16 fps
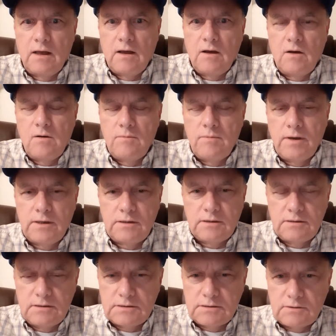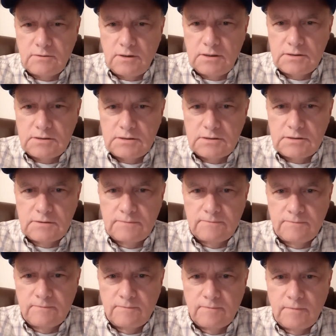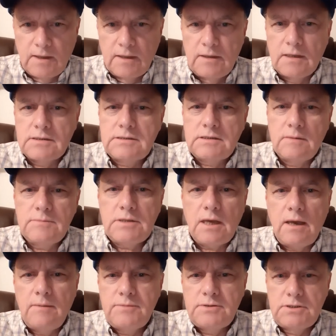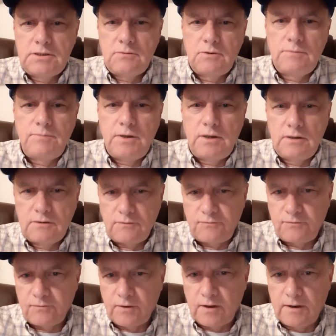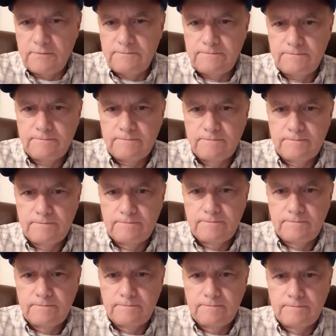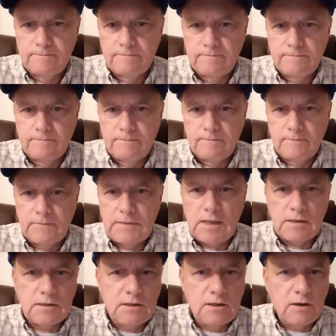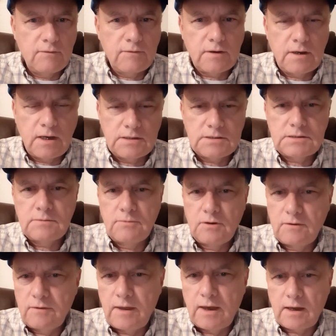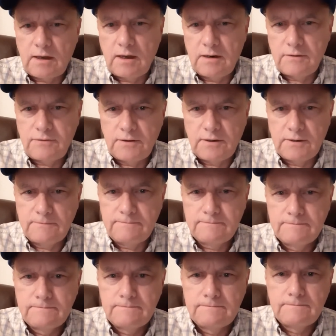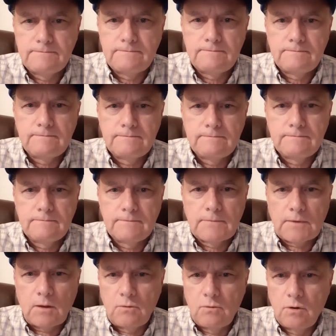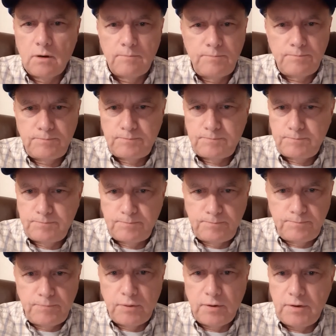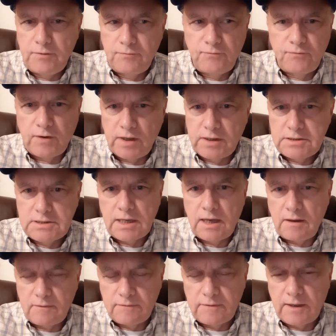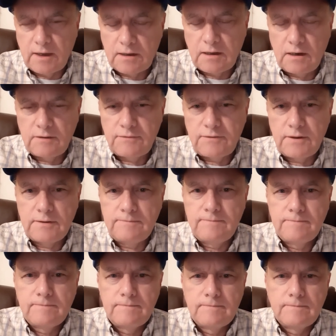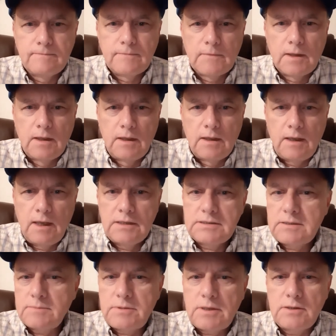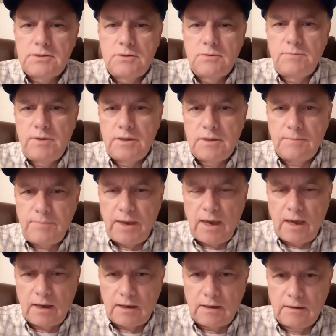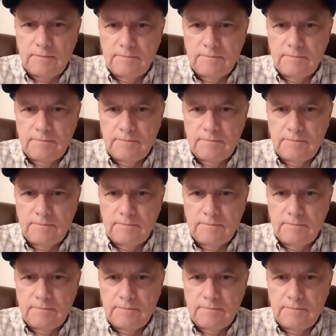Oh my goodness gracious. Now, sometimes she would be in the front taking care of a customer or that kind of thing, or putting fudge out and that kind of thing. And sometimes she would be in the back.